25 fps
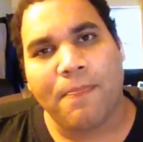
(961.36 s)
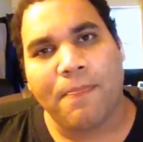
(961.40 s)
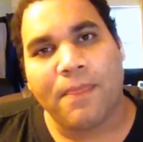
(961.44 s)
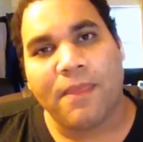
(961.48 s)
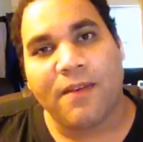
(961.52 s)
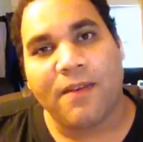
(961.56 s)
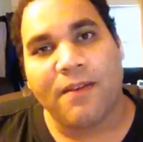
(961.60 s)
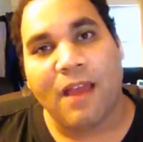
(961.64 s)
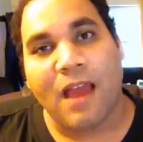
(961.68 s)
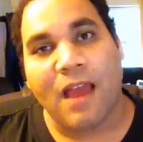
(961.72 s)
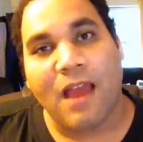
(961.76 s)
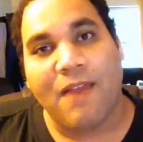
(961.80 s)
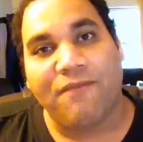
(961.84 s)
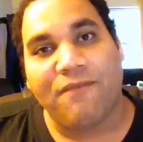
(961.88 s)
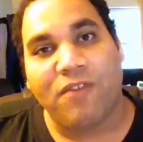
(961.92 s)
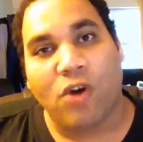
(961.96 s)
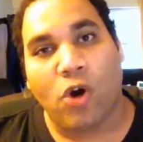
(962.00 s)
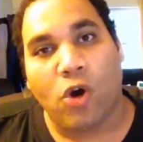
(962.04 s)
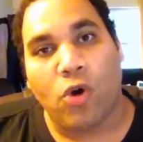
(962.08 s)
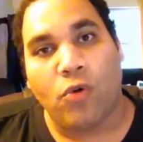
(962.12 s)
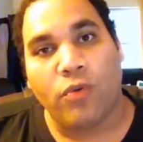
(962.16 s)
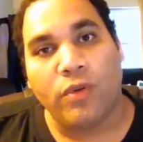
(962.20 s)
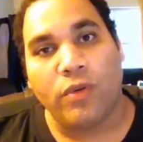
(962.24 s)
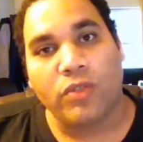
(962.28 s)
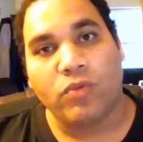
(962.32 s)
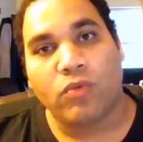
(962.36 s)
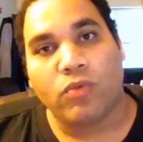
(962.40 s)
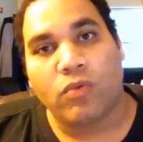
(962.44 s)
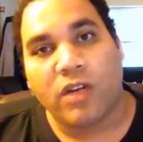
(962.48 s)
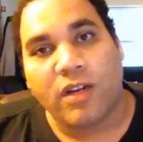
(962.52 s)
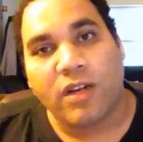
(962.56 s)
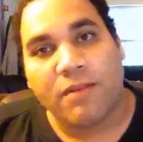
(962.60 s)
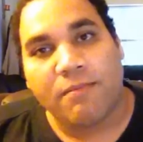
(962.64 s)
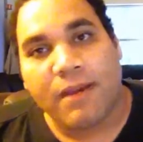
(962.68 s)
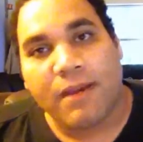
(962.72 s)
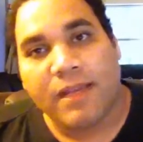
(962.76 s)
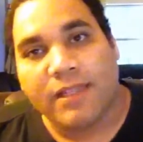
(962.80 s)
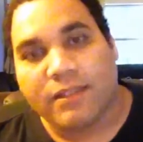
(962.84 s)
that I've always
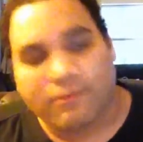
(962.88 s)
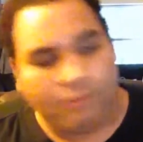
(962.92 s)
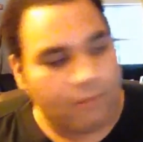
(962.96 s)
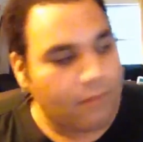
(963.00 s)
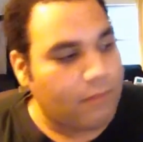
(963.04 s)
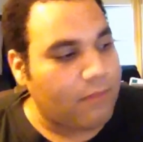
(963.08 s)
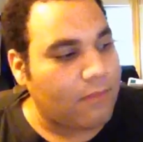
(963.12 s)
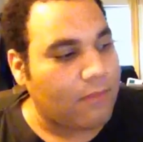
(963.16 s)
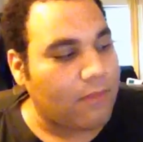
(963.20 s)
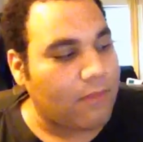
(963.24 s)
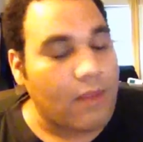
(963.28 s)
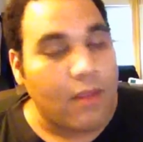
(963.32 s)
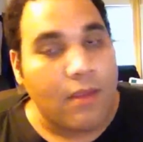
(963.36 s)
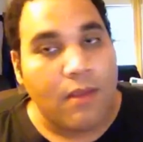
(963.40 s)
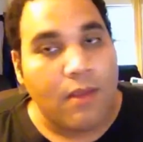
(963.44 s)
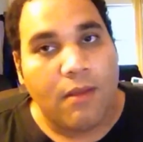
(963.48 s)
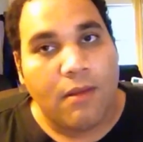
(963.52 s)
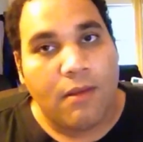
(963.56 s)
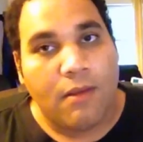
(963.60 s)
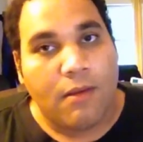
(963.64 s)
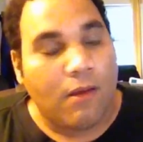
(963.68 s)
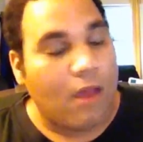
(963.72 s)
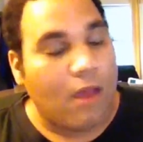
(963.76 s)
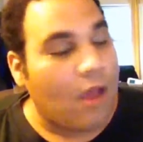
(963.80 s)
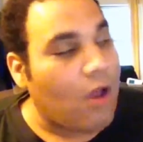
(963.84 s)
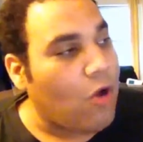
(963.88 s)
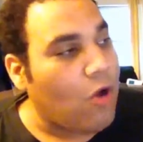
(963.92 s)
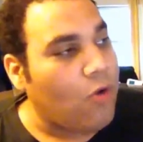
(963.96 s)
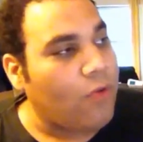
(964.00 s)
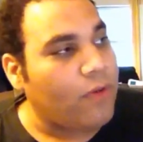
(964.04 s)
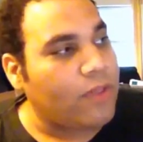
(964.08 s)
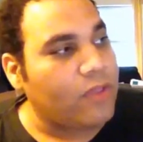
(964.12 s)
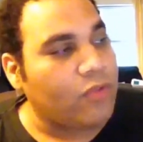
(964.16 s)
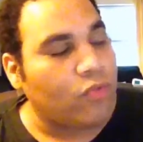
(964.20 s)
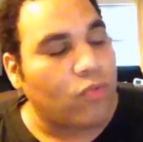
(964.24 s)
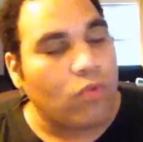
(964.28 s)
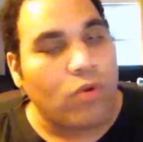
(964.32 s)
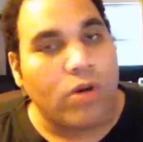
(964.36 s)
wanted,
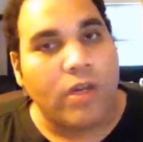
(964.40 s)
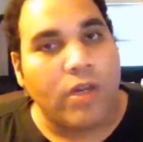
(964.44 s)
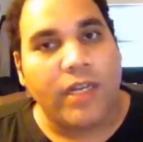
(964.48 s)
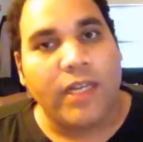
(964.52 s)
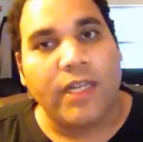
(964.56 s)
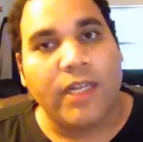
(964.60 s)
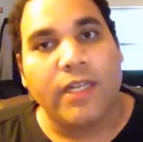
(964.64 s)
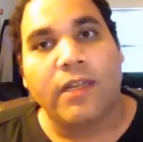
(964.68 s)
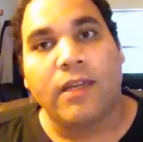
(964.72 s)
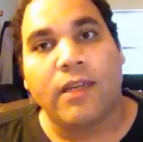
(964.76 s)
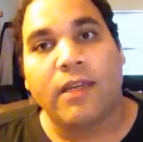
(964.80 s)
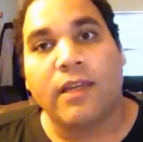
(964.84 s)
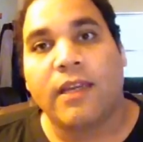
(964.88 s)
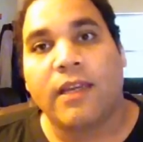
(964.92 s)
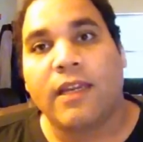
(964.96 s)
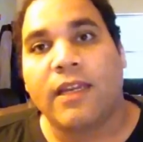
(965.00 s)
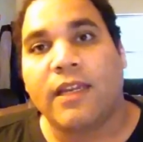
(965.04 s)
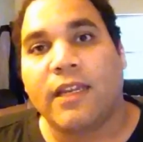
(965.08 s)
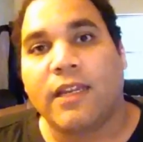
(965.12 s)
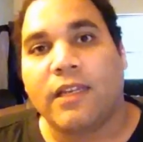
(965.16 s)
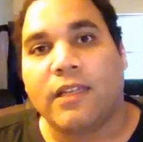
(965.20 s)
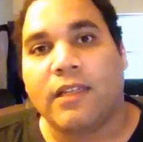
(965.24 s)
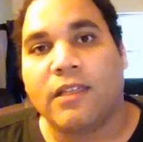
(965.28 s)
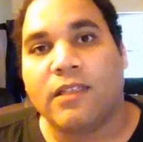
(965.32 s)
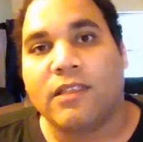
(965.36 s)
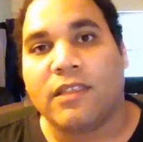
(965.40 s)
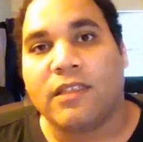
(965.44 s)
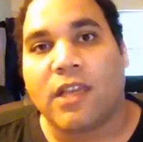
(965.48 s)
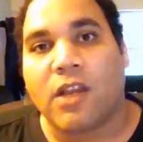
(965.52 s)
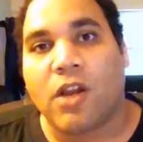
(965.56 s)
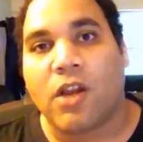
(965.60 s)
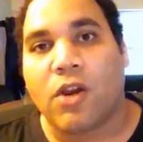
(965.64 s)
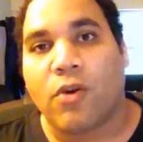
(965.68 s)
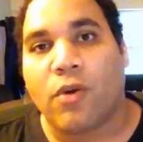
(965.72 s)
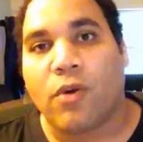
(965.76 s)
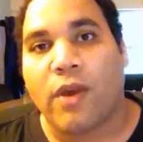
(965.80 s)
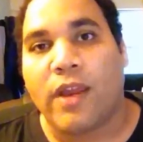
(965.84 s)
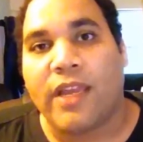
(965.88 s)
and it looks like
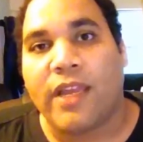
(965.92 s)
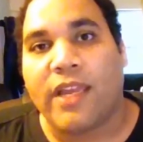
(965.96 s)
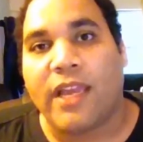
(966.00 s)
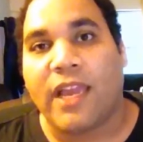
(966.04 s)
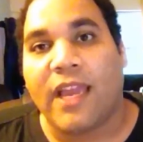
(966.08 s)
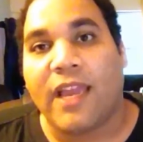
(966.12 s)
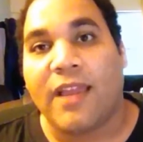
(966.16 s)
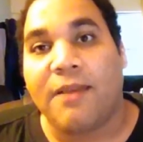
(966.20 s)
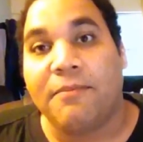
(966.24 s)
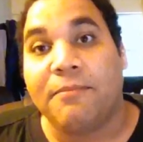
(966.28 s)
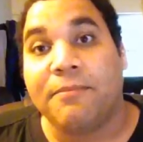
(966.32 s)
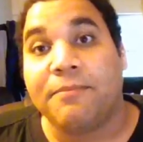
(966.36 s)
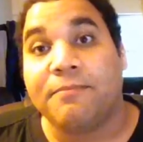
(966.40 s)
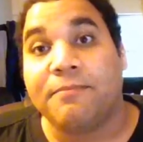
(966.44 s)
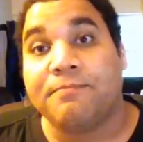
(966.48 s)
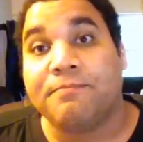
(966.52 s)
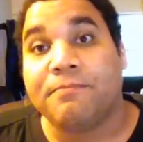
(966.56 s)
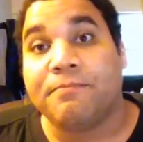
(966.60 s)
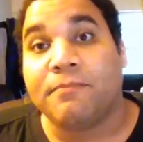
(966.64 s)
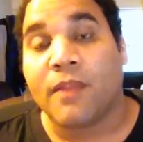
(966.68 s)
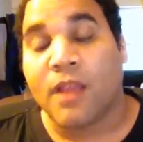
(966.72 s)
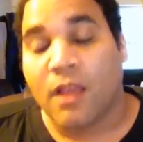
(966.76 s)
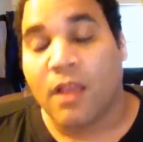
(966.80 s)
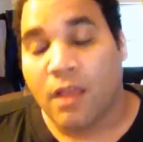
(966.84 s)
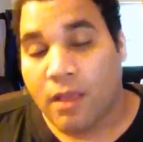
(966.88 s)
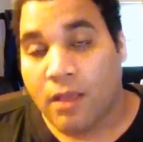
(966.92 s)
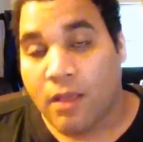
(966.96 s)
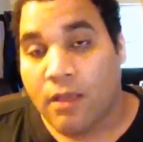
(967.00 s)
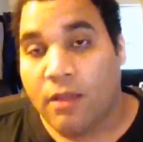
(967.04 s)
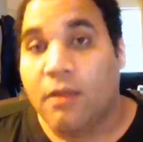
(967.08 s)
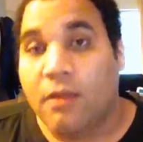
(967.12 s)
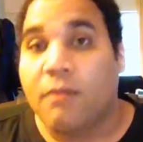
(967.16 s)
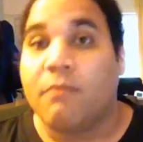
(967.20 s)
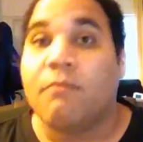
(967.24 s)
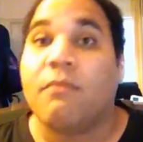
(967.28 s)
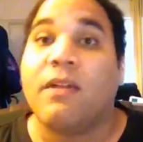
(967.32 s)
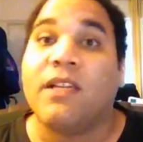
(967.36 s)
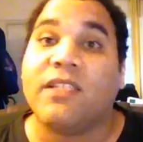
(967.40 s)
a great game.
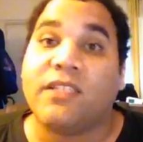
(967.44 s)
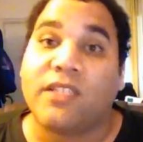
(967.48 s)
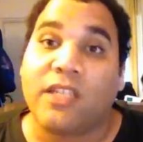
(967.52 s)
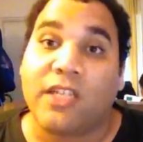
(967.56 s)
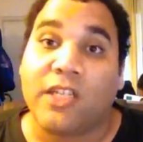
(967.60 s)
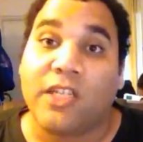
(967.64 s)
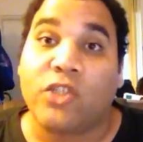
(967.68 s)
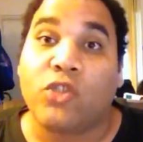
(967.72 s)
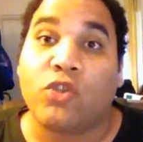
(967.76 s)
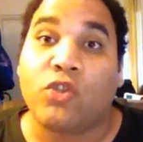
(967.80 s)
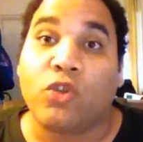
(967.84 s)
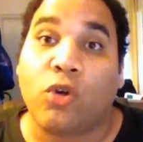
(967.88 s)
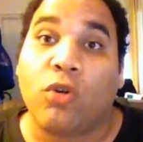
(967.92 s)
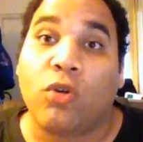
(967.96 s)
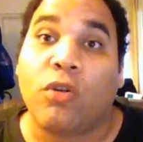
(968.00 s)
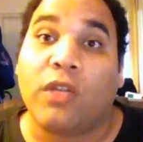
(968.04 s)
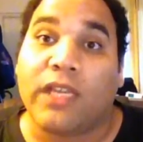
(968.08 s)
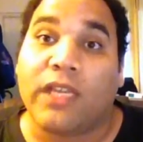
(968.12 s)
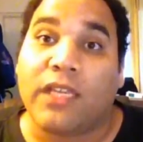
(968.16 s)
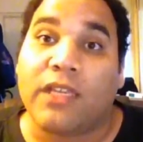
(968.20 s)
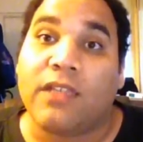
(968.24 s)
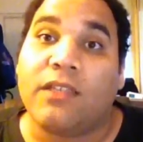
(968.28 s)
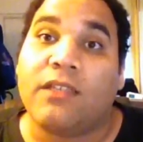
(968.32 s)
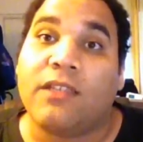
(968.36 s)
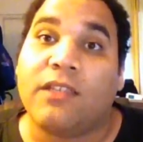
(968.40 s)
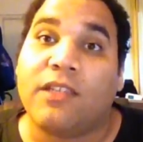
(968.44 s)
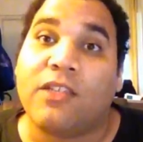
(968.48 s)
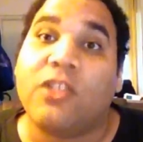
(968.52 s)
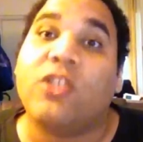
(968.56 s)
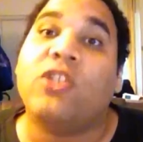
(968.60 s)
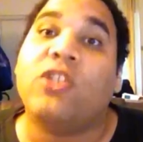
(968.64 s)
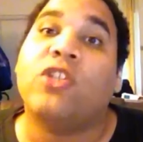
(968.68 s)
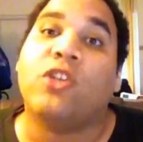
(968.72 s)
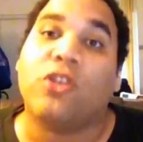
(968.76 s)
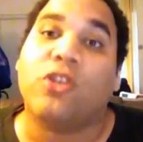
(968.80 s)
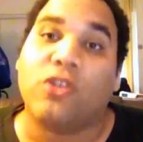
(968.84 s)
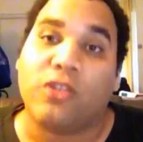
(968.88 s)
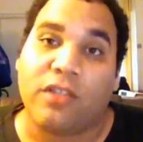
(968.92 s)
My son is trolling.
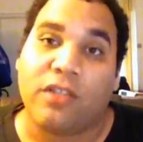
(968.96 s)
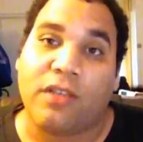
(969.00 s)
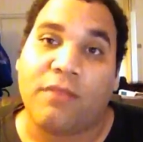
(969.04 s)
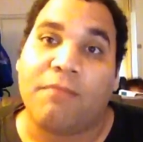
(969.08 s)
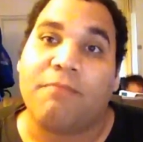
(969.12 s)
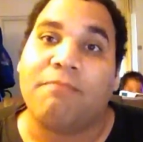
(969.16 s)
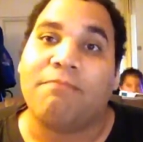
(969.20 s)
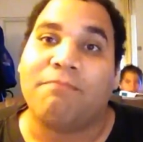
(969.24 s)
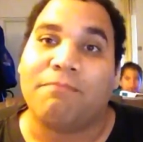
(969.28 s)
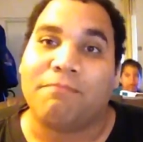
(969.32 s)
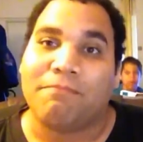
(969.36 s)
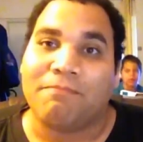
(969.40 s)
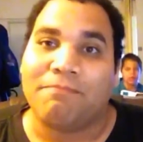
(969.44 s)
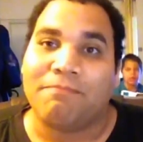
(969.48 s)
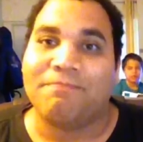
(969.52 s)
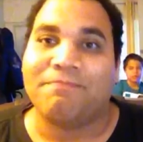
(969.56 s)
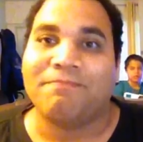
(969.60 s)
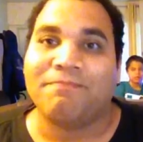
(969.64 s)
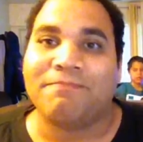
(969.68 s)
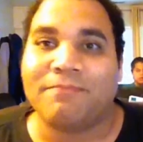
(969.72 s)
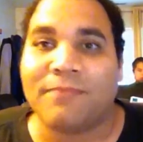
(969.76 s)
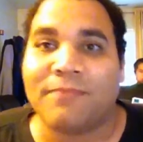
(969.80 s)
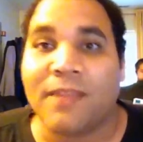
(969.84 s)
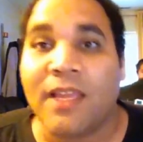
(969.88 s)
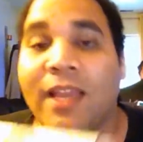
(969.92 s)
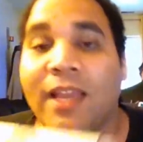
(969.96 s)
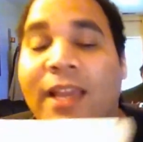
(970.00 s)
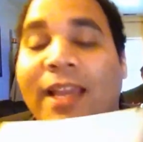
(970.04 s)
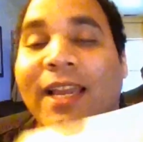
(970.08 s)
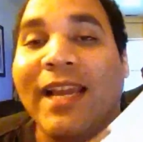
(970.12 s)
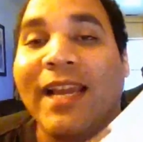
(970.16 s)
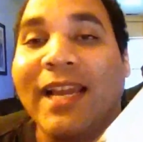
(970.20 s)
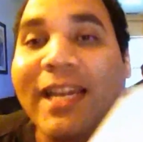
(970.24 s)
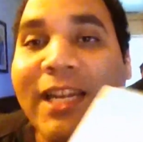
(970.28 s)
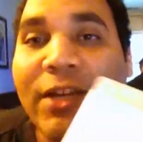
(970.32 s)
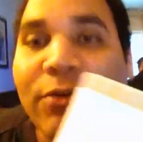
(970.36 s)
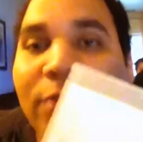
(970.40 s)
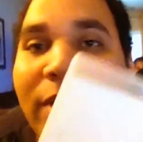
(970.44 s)
Excuse him.
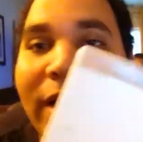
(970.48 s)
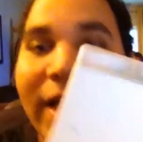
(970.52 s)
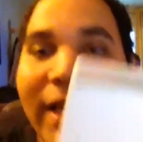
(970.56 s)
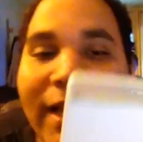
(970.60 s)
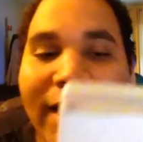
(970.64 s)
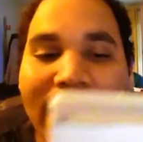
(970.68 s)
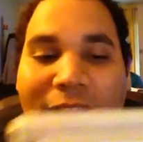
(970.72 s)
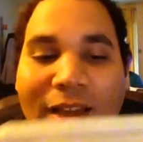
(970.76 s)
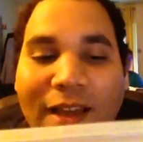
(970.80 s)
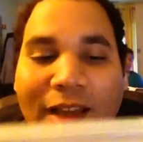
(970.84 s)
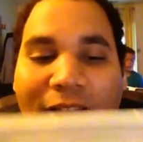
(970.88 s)
Anyway,